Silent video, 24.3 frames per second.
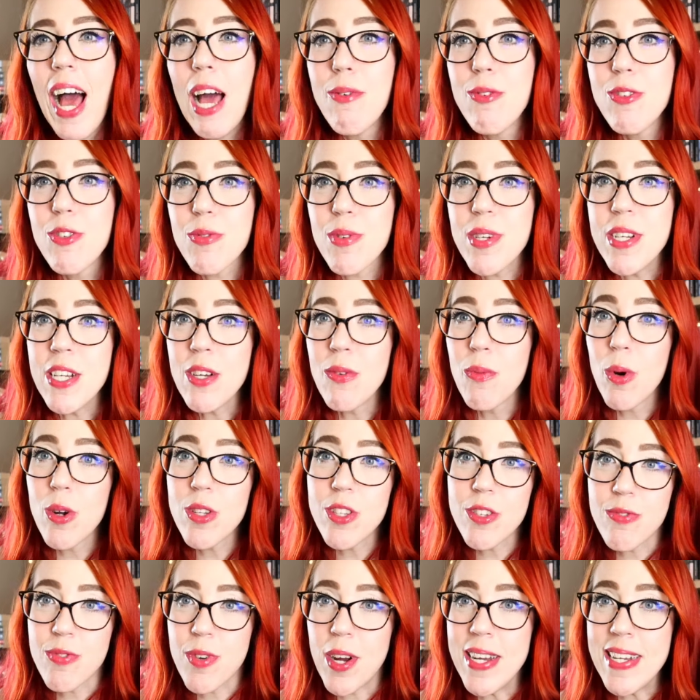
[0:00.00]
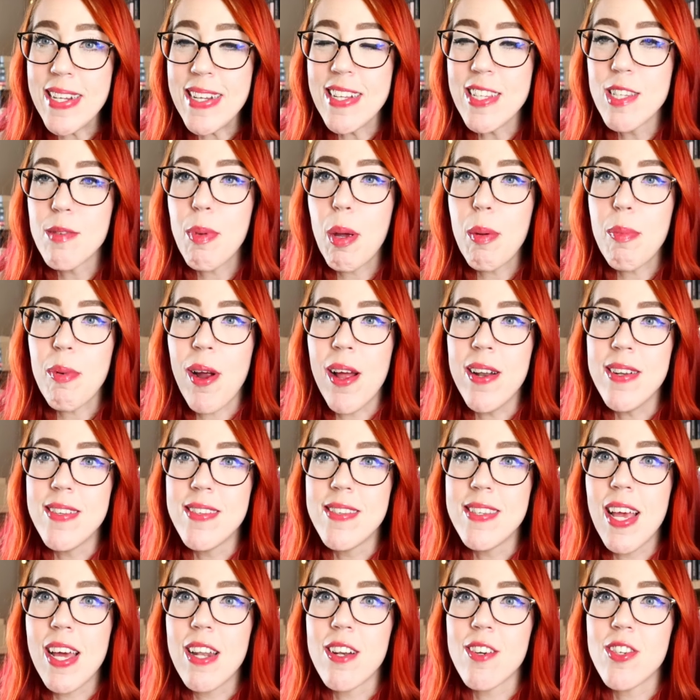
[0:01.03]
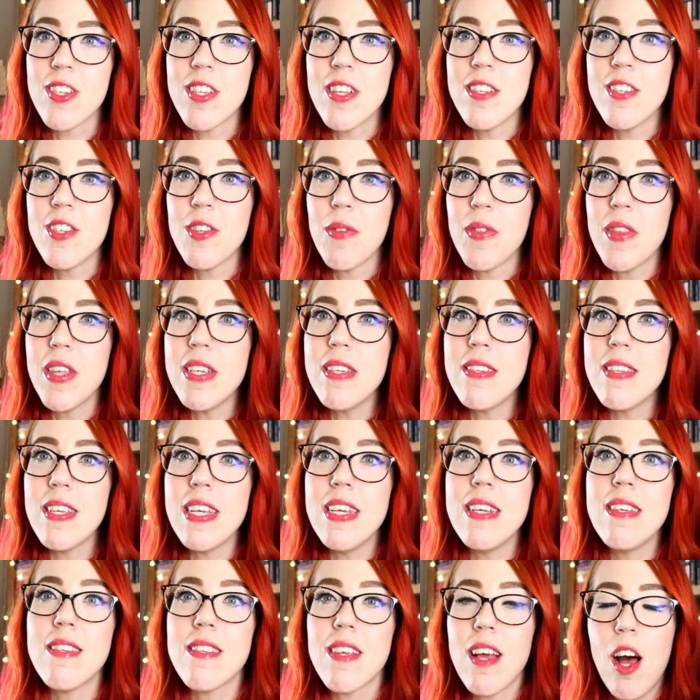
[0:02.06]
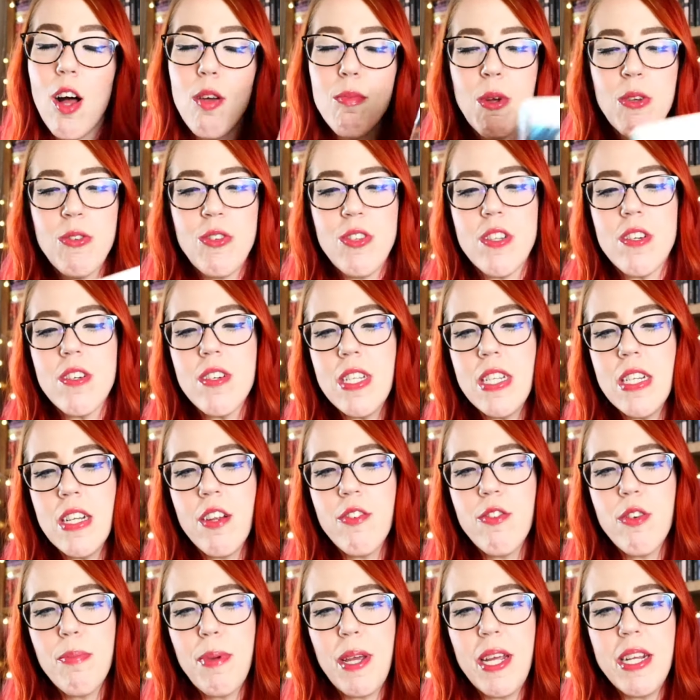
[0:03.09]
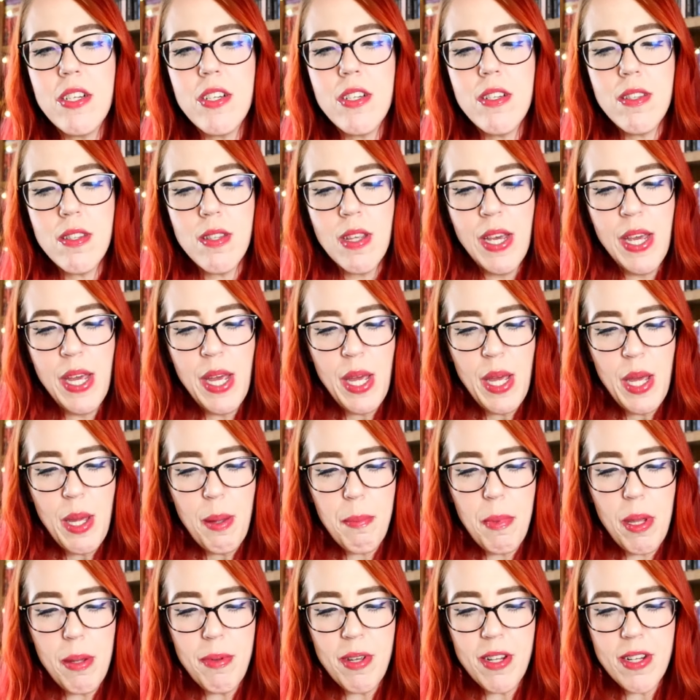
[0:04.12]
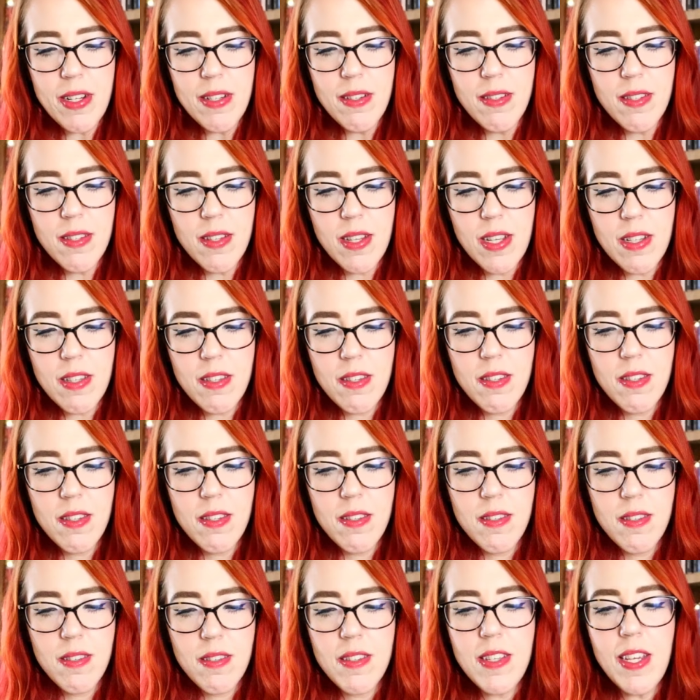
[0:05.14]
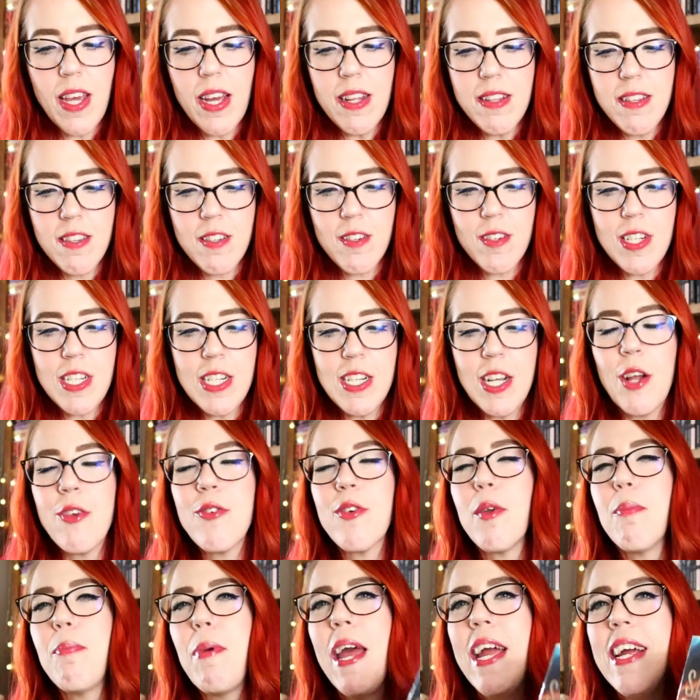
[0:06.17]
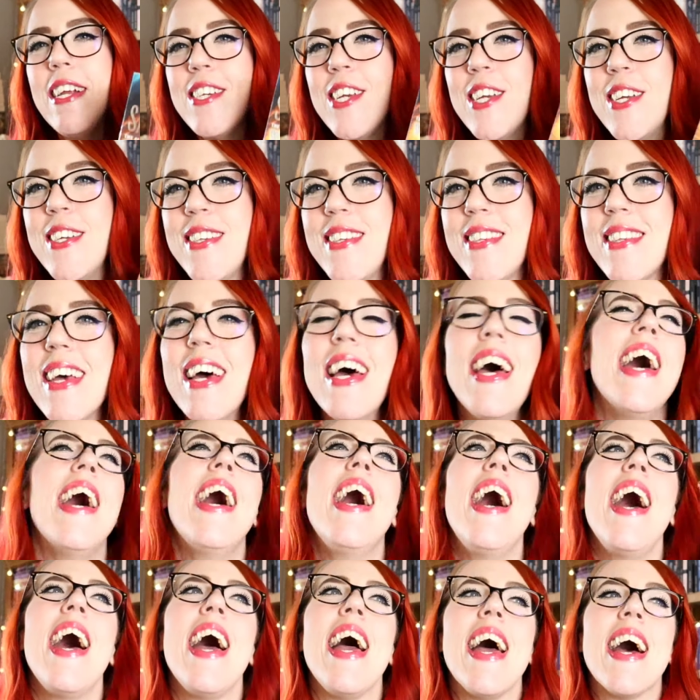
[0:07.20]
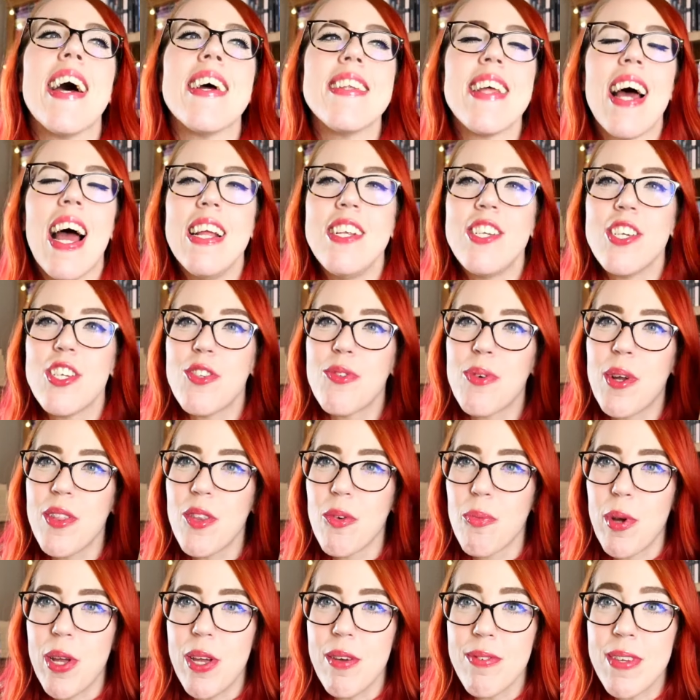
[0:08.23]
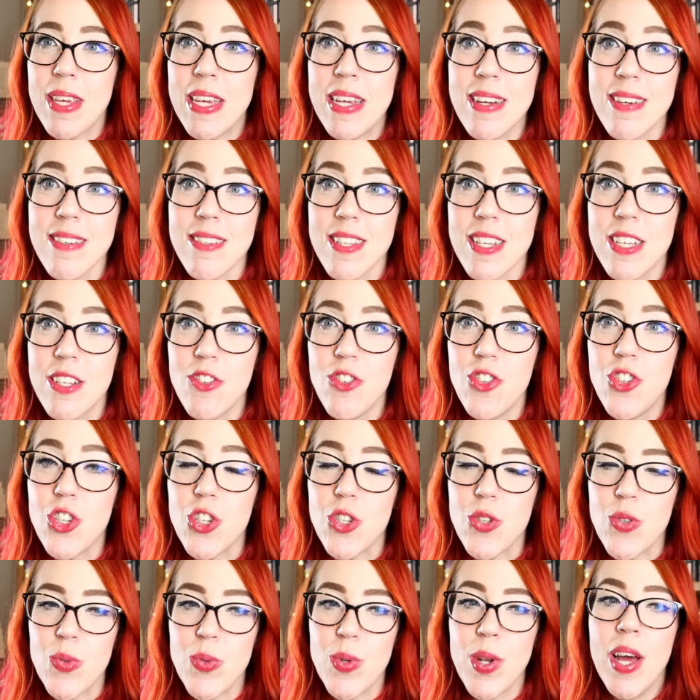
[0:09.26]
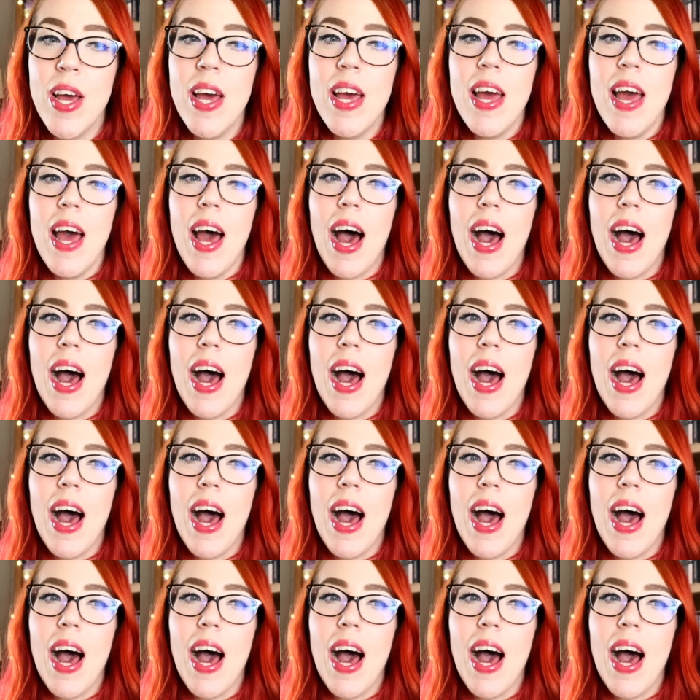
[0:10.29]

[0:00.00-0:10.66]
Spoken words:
I was reading Words of Radiance by Brandon Sanderson. So this is almost 1,300 pages. Maybe it is. It's 1,300 pages. And I just read The Way of Kings in June.